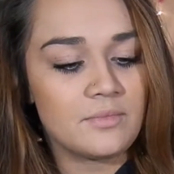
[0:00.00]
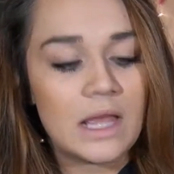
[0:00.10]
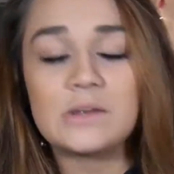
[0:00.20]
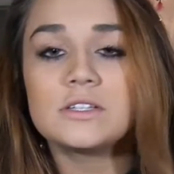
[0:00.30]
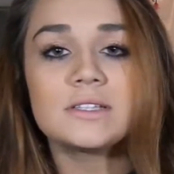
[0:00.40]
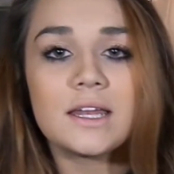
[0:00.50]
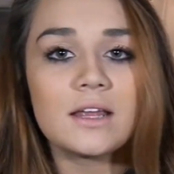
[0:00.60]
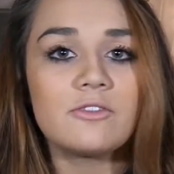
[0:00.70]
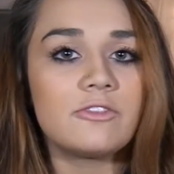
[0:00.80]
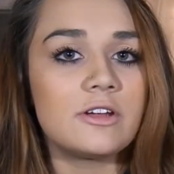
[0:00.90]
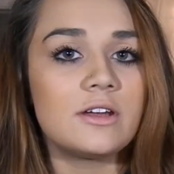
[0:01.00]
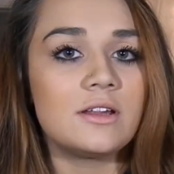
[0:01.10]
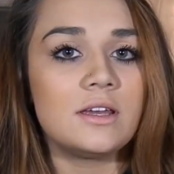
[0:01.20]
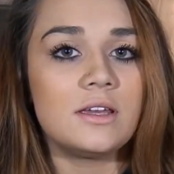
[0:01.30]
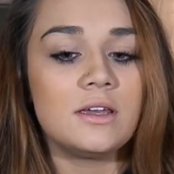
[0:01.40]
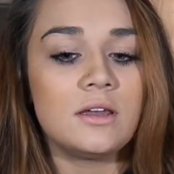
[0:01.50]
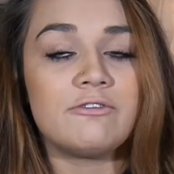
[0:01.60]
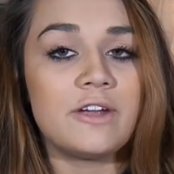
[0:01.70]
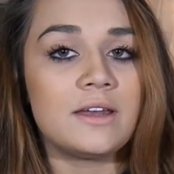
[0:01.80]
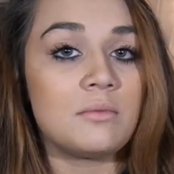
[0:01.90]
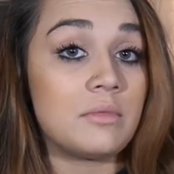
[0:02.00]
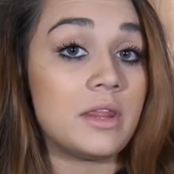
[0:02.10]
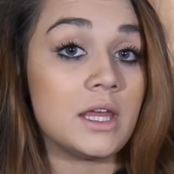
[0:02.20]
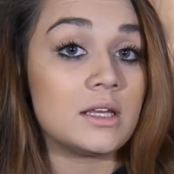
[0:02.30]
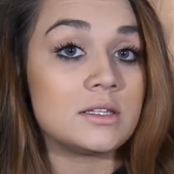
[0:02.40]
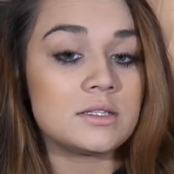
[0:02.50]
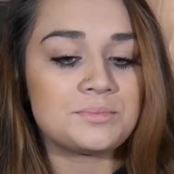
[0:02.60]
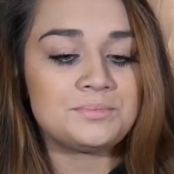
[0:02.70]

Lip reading: I was just getting really random things.